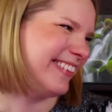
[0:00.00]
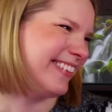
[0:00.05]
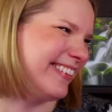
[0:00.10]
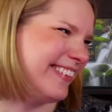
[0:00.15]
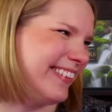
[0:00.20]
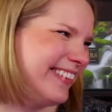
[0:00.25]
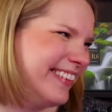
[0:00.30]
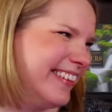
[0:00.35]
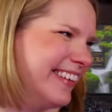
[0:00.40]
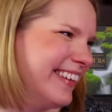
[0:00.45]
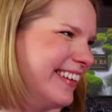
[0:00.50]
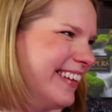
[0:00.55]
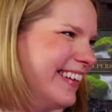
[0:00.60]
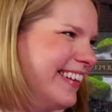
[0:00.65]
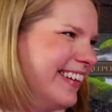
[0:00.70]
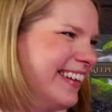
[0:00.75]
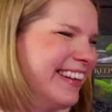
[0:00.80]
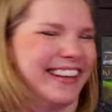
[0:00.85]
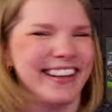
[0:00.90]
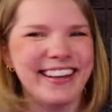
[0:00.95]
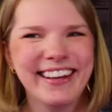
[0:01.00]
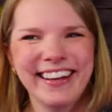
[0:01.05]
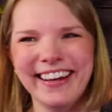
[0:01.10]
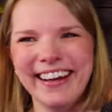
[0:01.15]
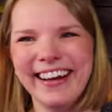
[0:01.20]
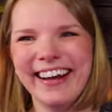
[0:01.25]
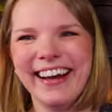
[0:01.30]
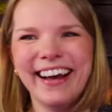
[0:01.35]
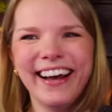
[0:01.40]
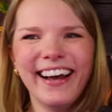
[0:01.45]

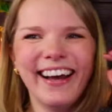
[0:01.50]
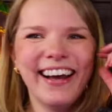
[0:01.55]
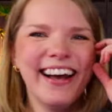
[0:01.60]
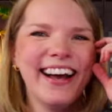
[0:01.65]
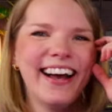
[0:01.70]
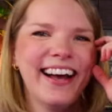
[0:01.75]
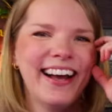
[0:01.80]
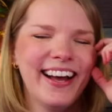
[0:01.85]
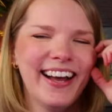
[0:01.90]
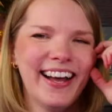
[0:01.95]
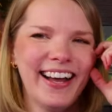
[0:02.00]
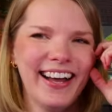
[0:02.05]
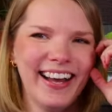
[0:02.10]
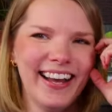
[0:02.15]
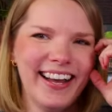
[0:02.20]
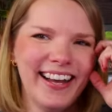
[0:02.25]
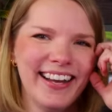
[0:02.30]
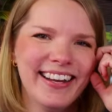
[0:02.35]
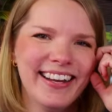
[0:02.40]
(silent)